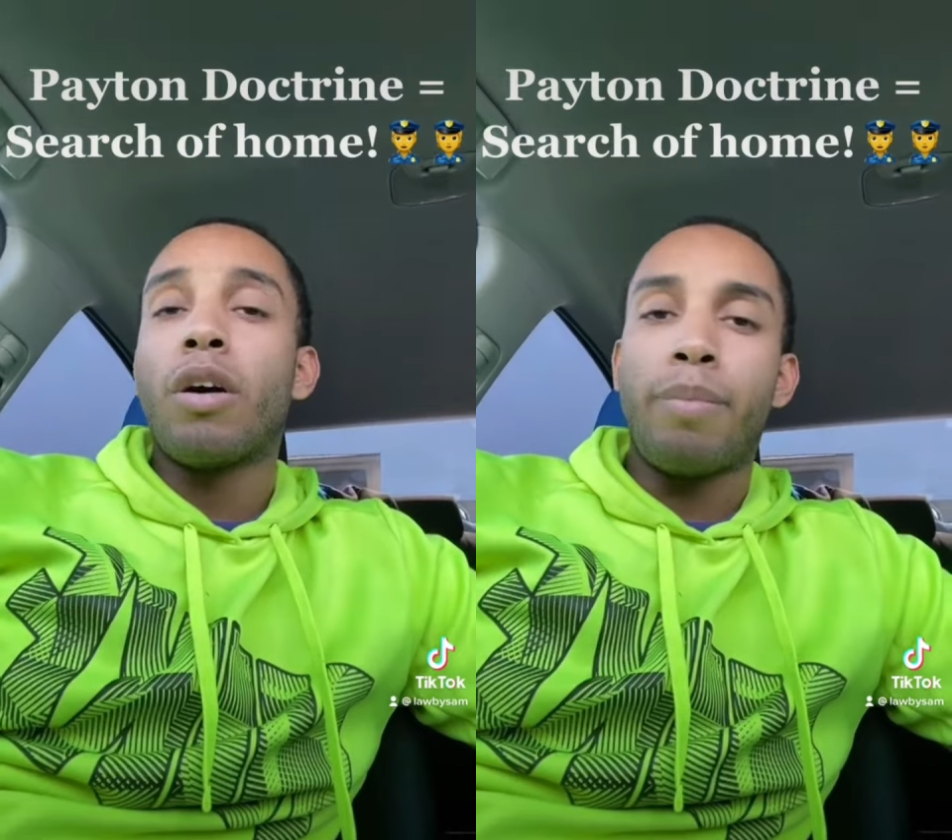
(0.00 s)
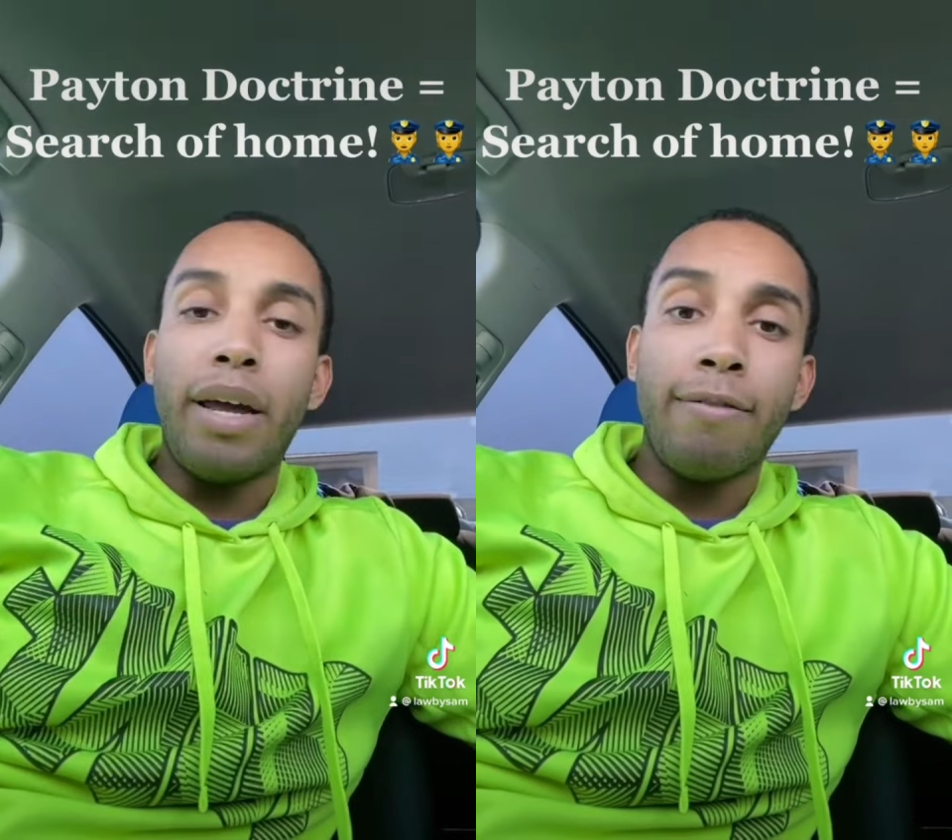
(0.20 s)

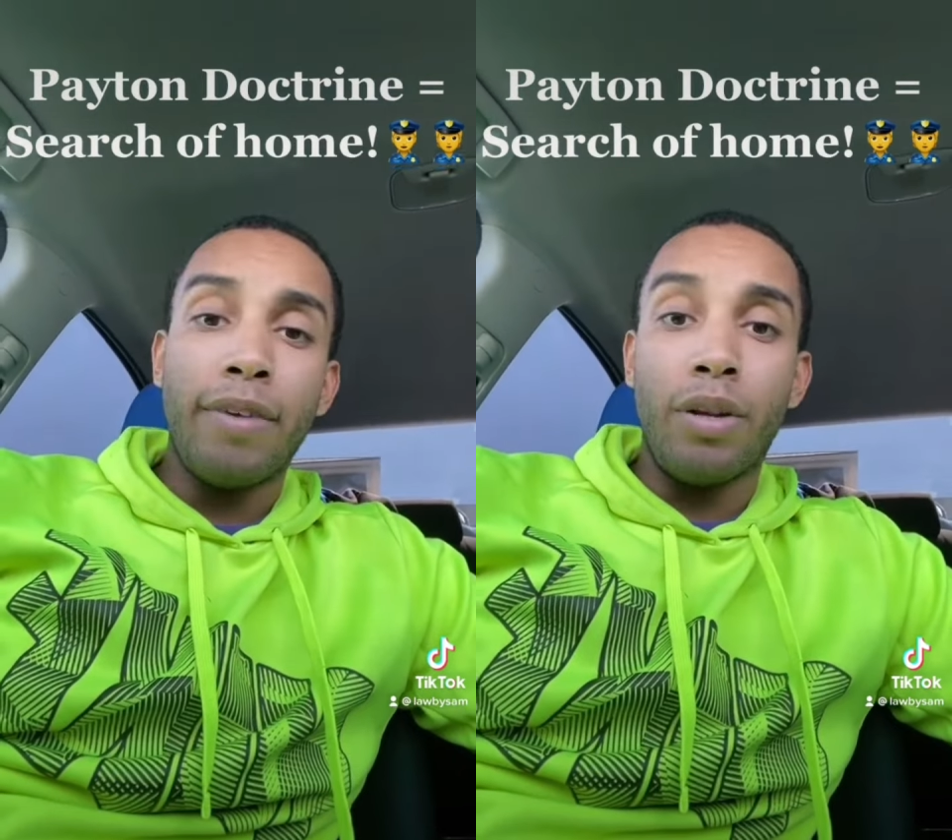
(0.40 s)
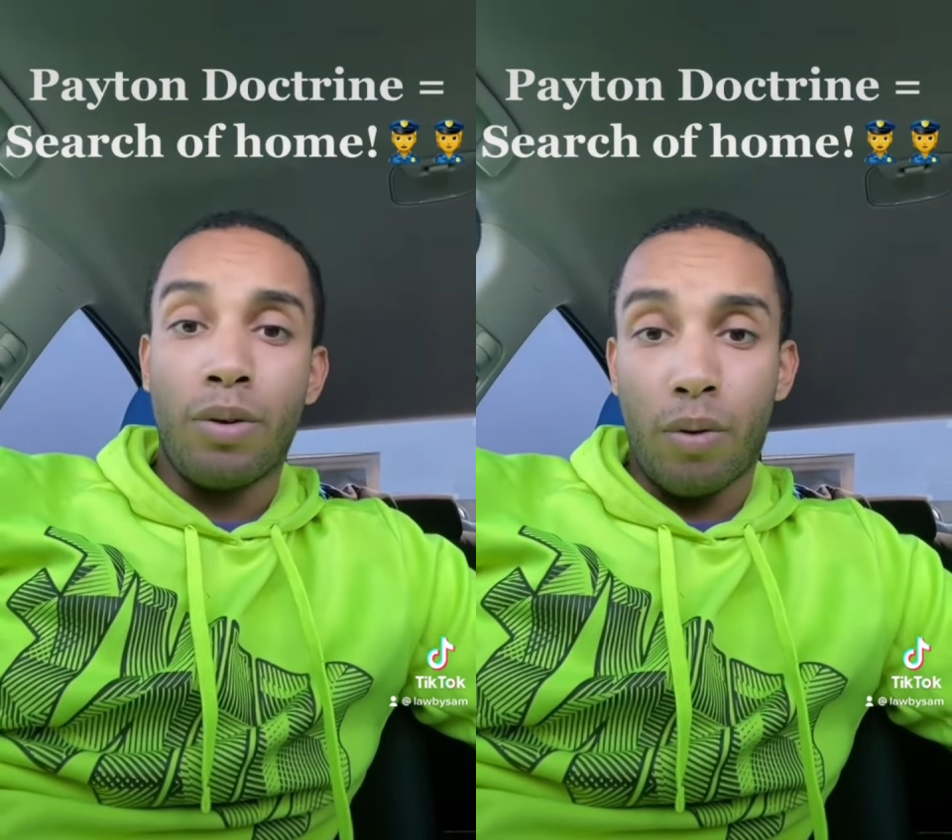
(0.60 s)
Payton v.
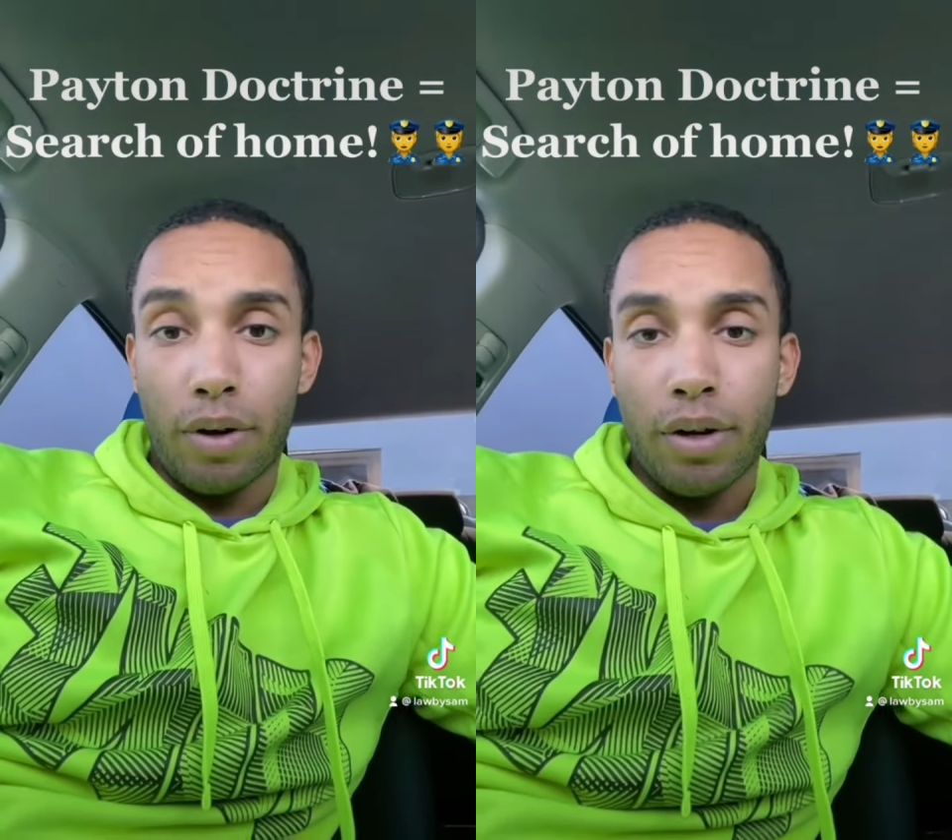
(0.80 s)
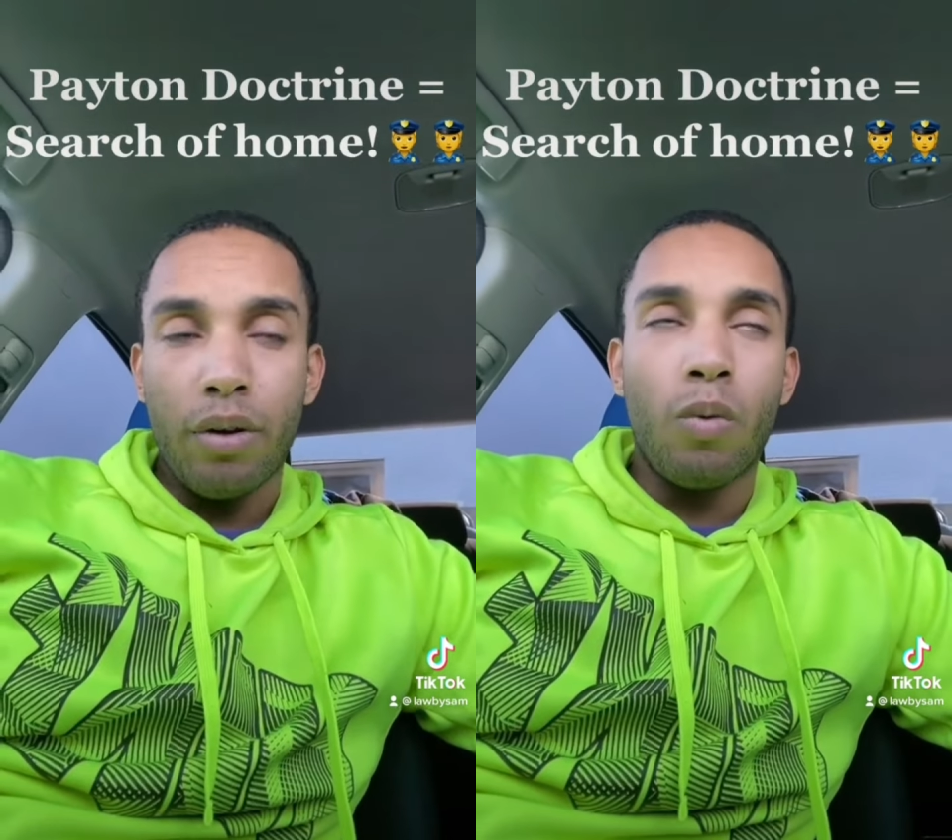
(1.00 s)
New
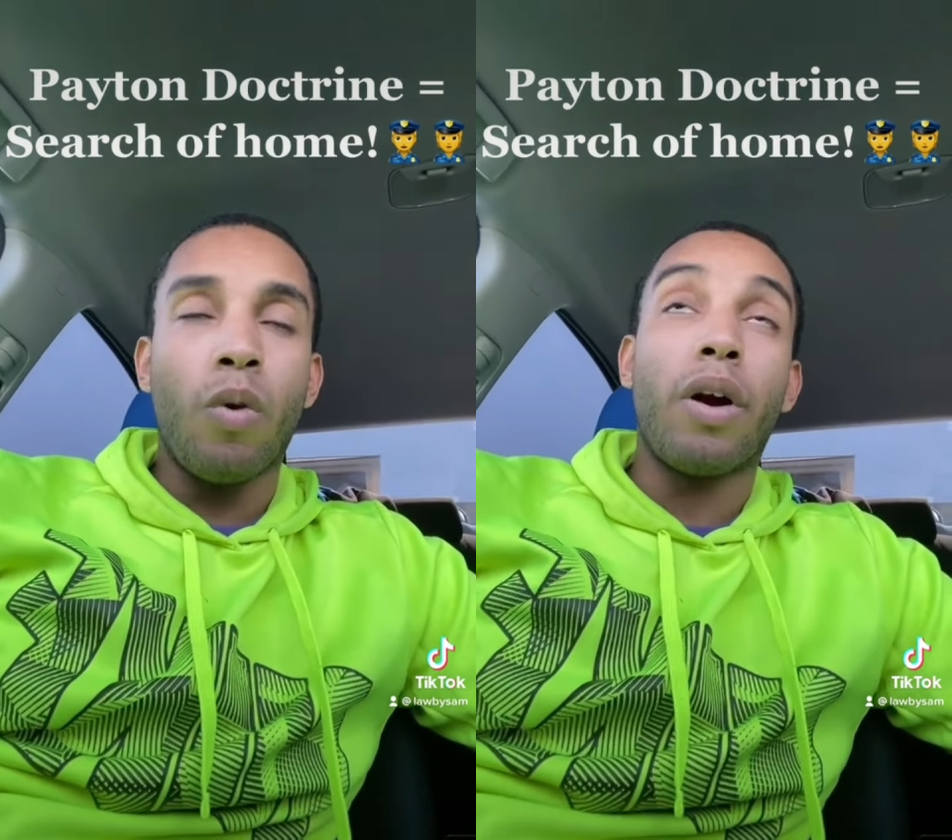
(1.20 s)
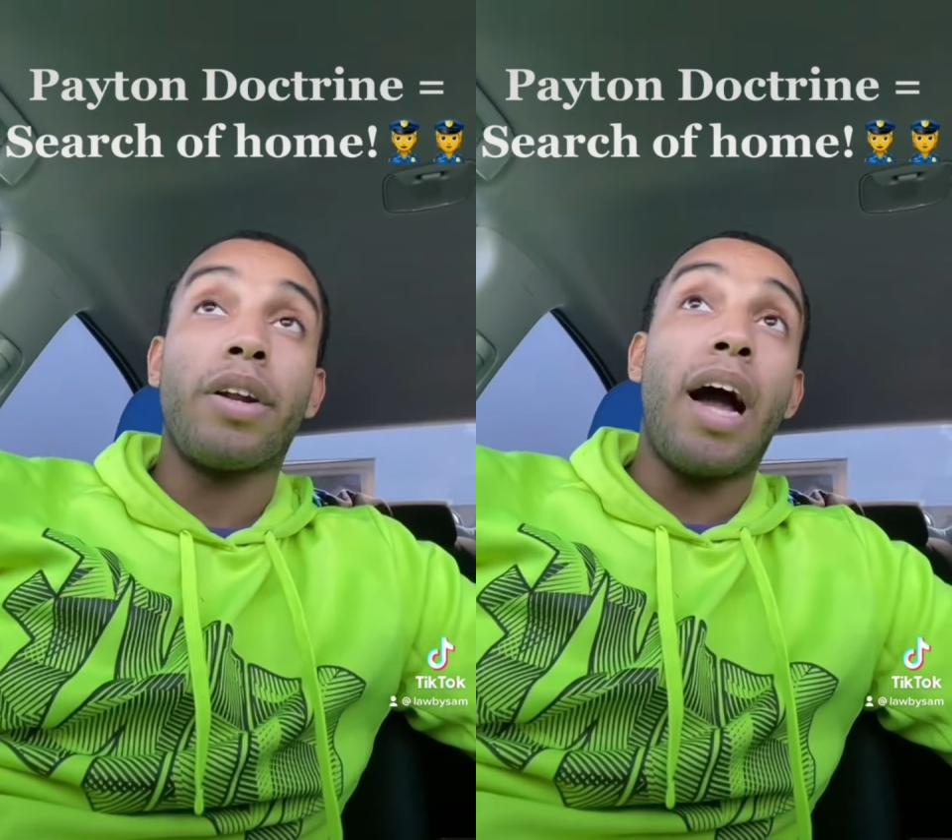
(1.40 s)
York,
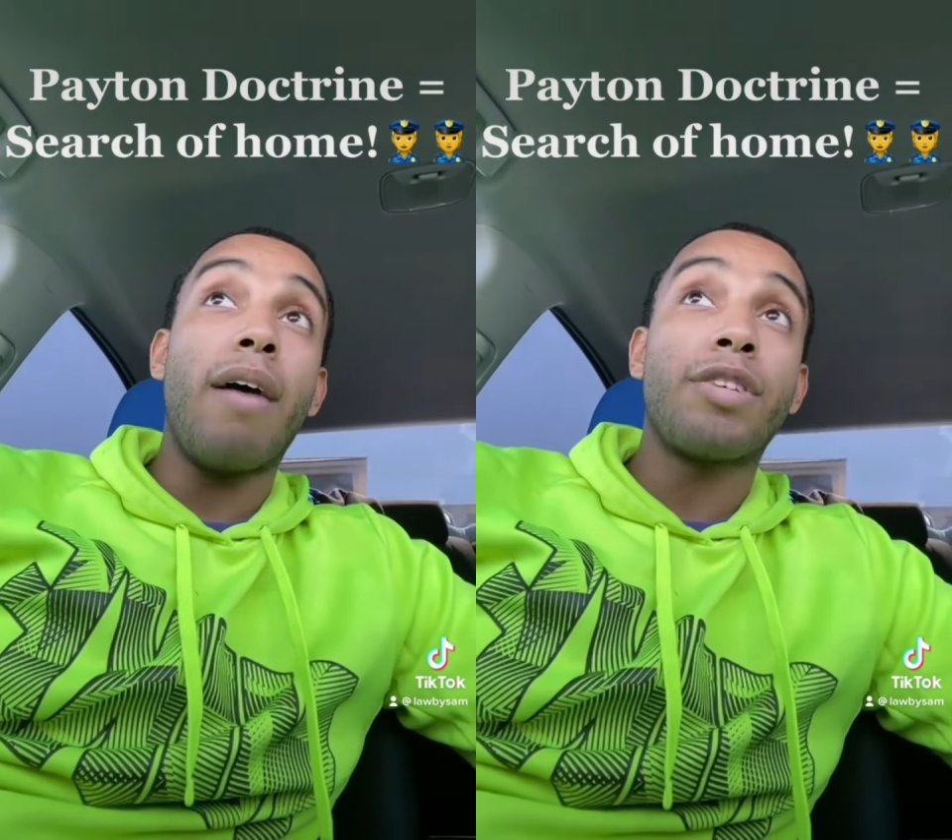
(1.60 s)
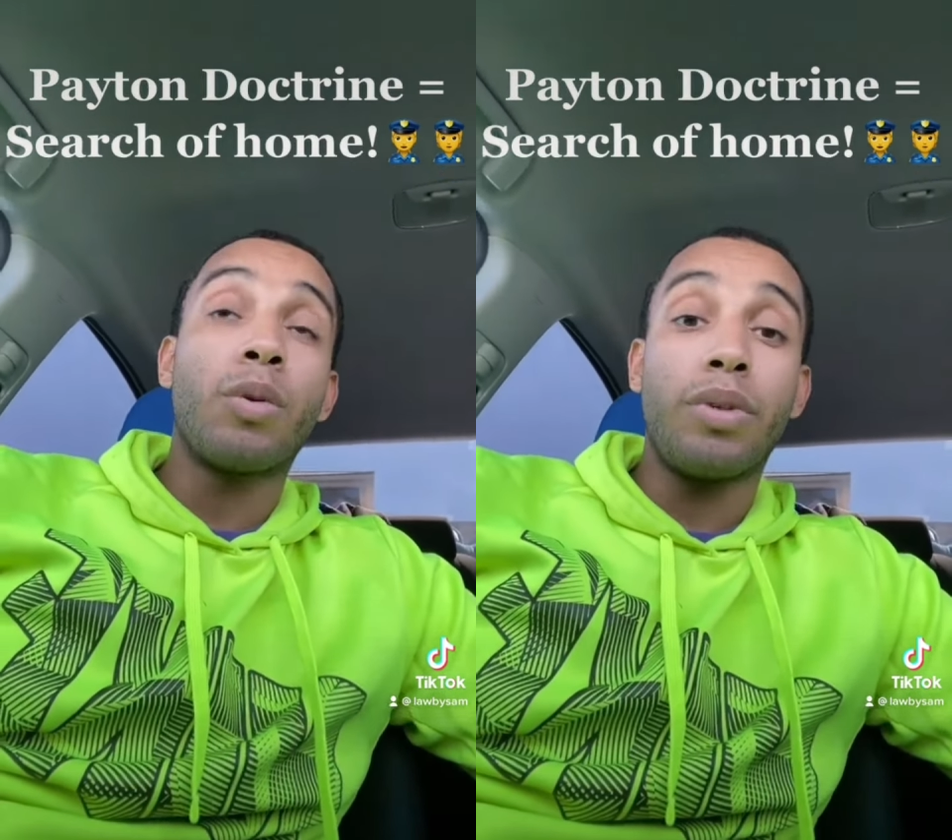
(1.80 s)
where the
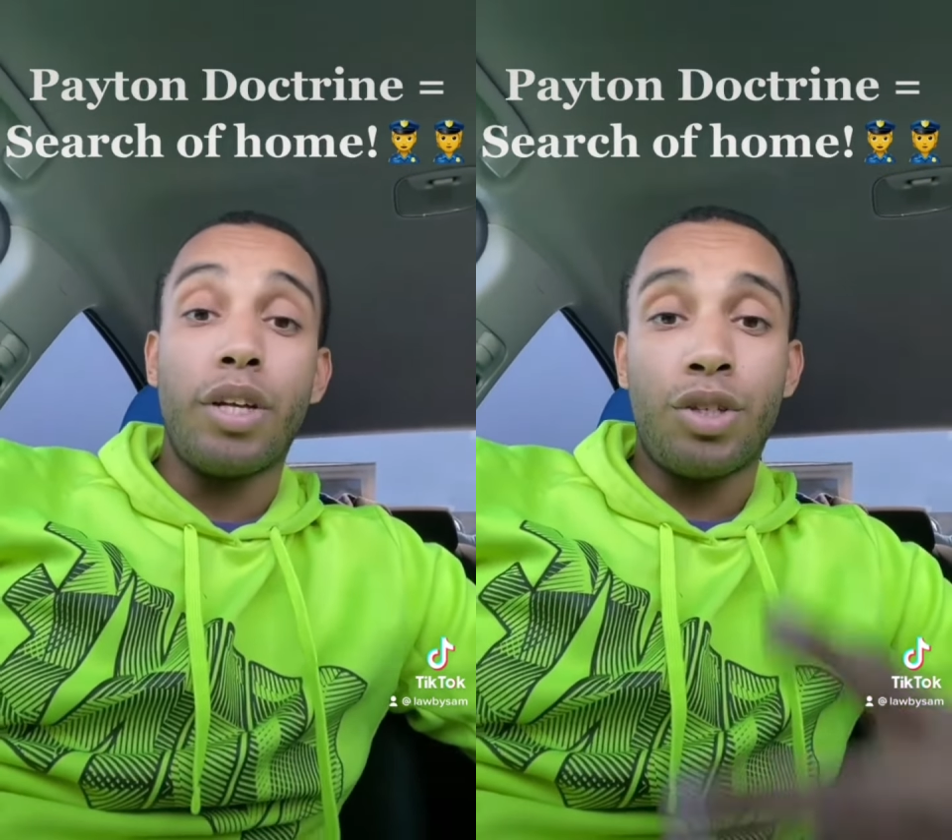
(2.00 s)
officer would need